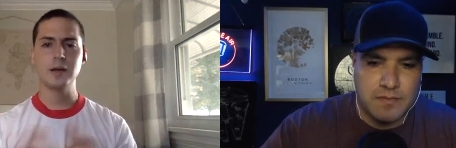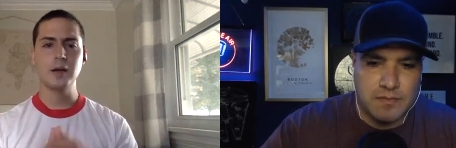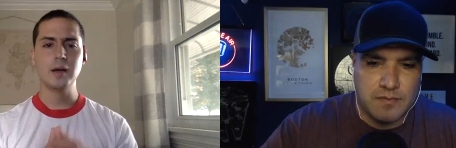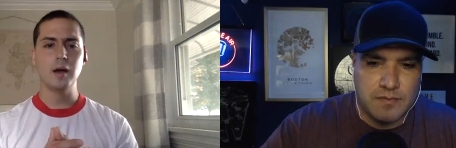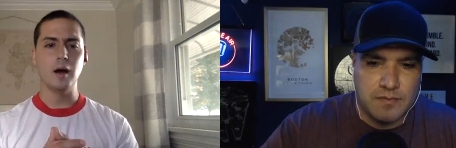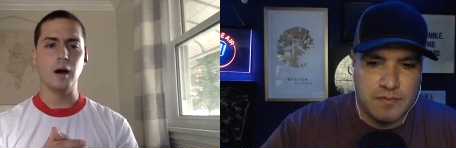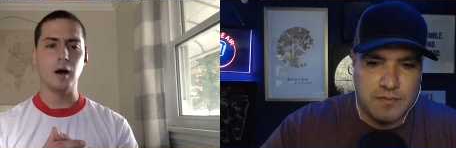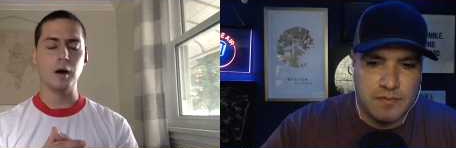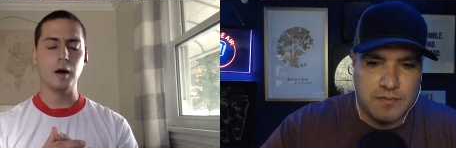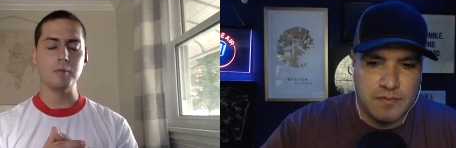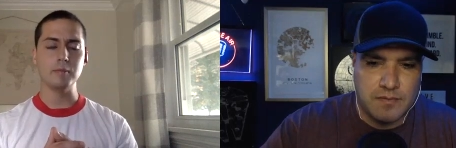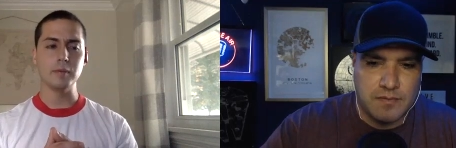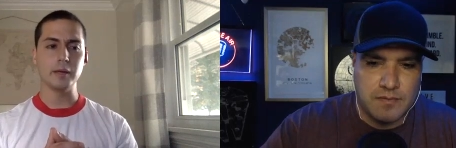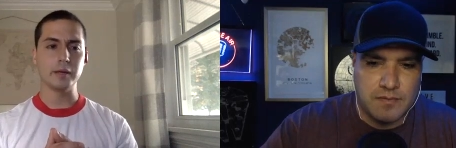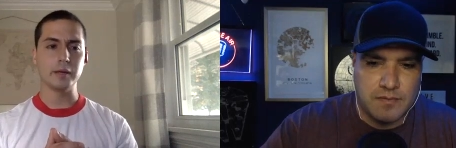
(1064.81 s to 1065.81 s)
Speaker 1: Um,
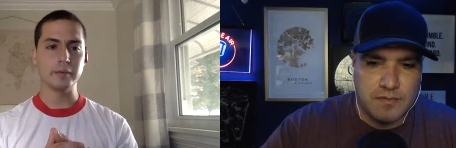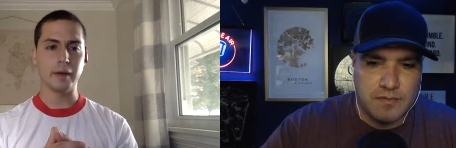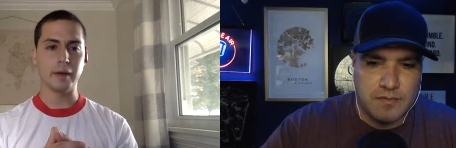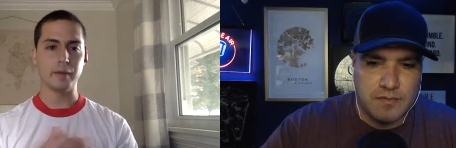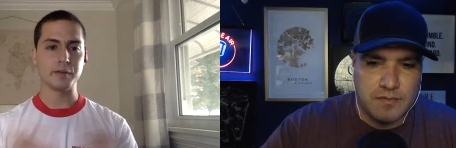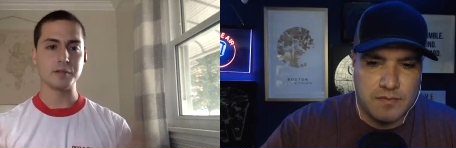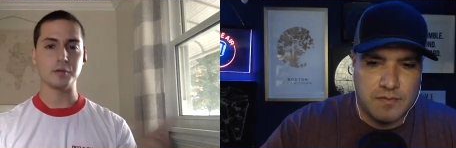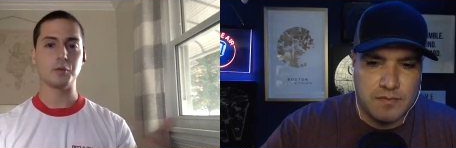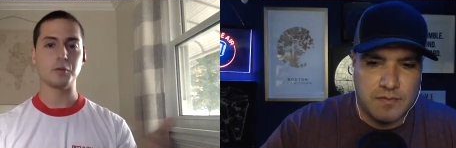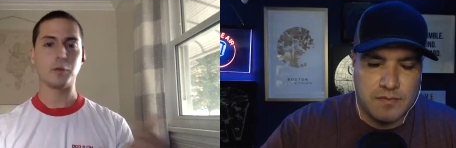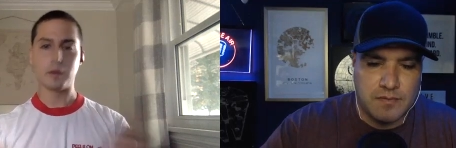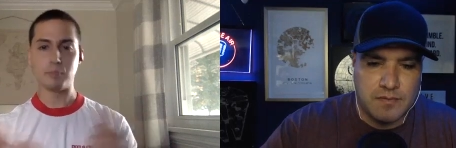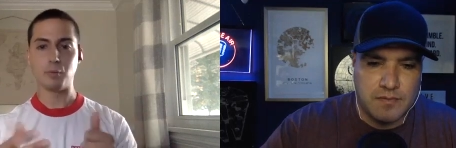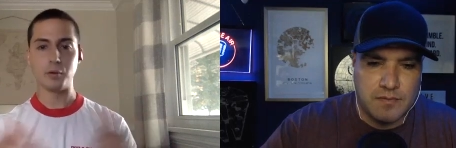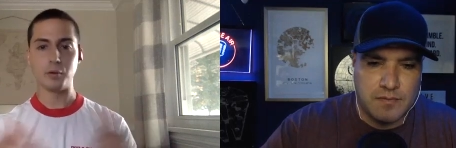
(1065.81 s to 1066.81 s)
and obviously, you don't want to
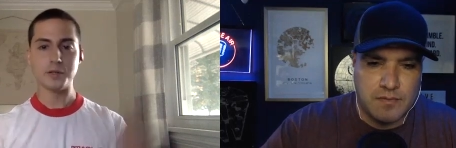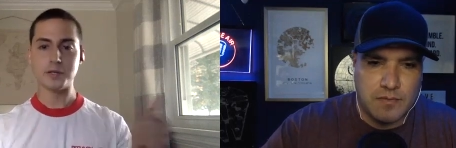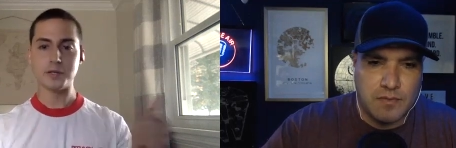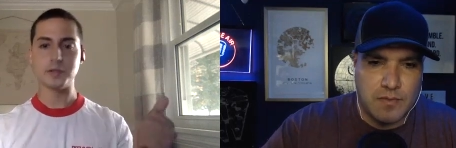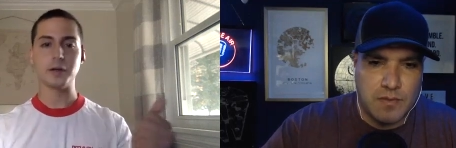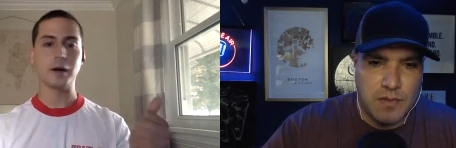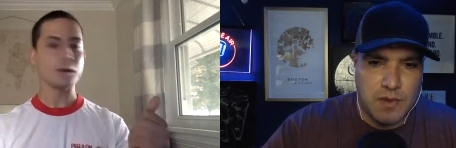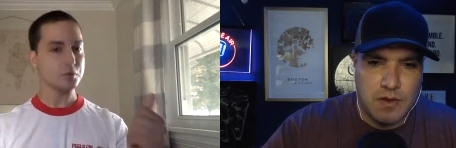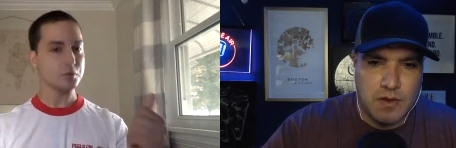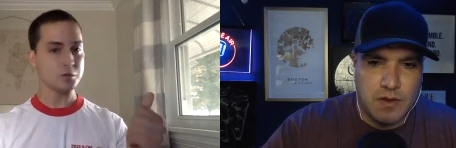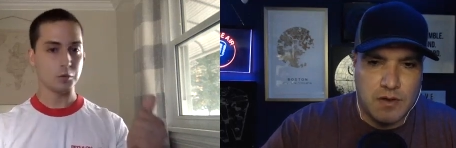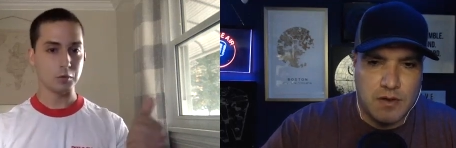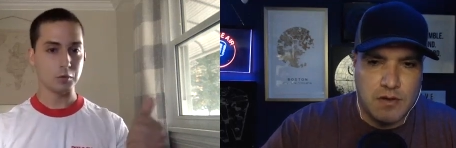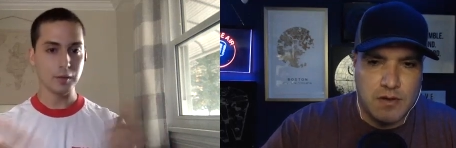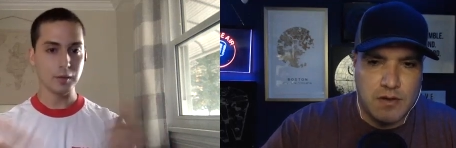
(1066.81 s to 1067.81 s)
poison your
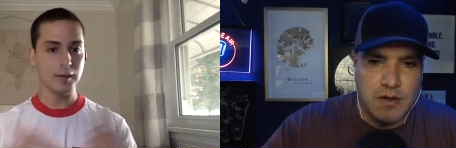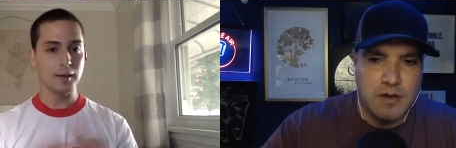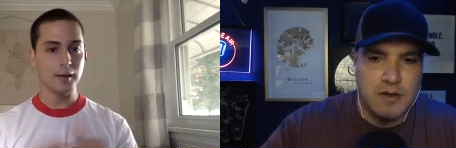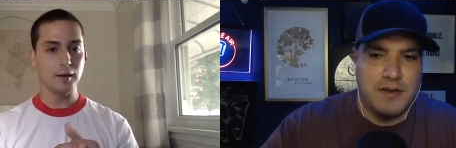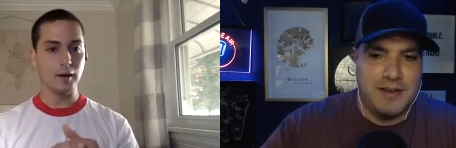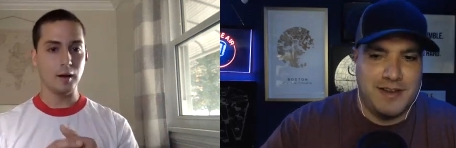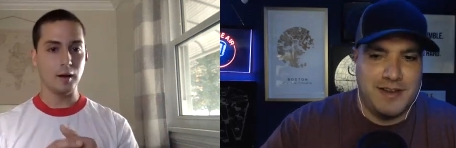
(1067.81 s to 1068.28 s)
household. Um,